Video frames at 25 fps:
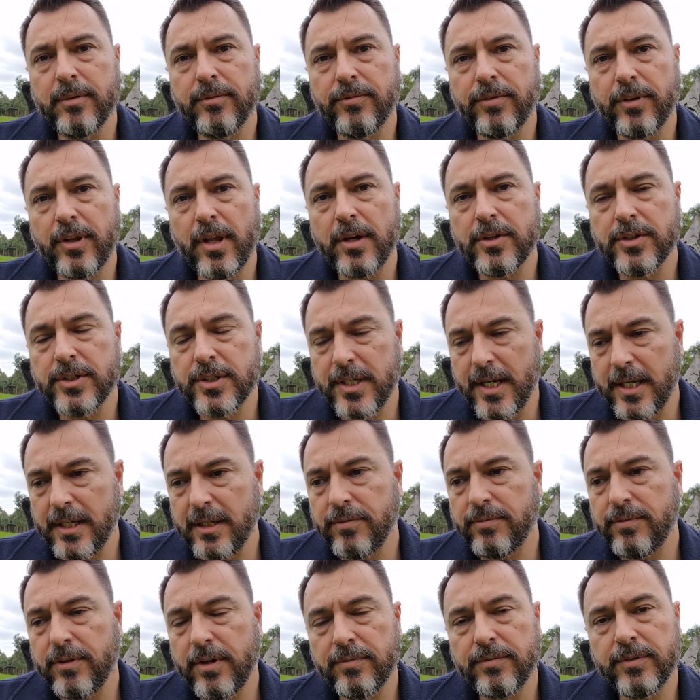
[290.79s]
for those 10 to
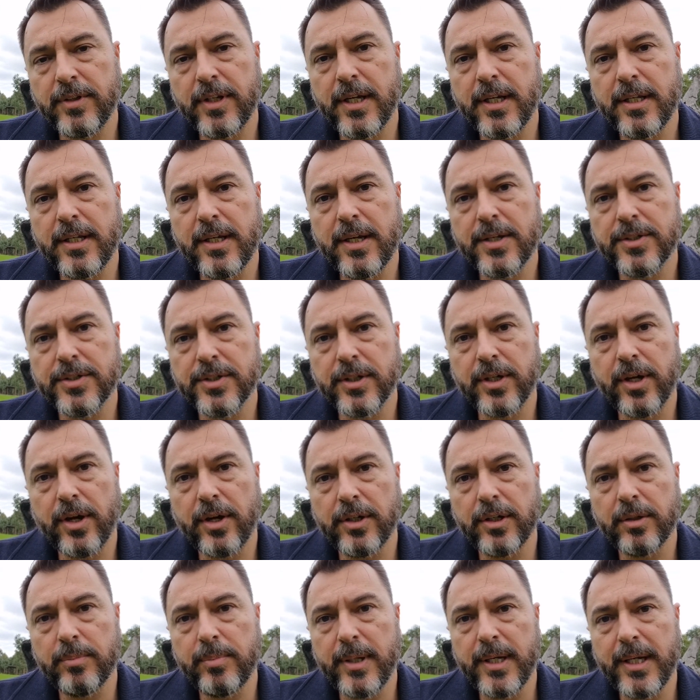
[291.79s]
15 years are
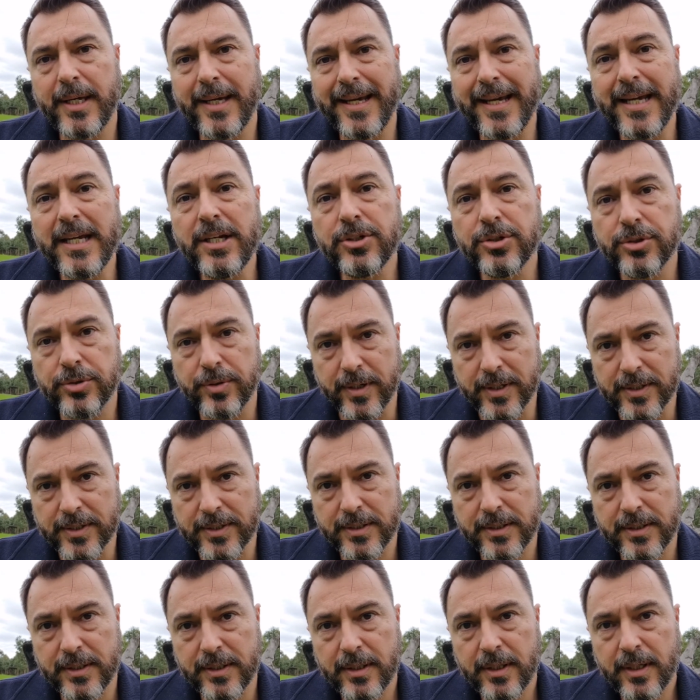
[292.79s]
going to be
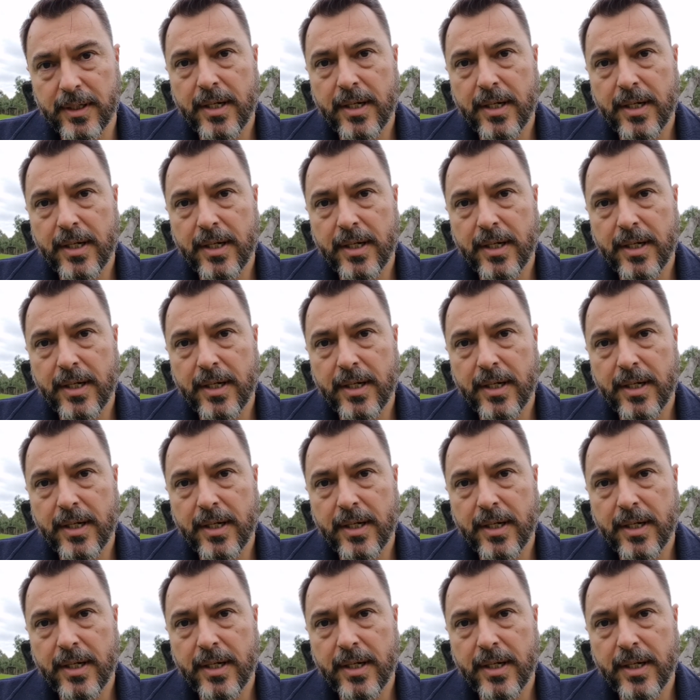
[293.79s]
interest.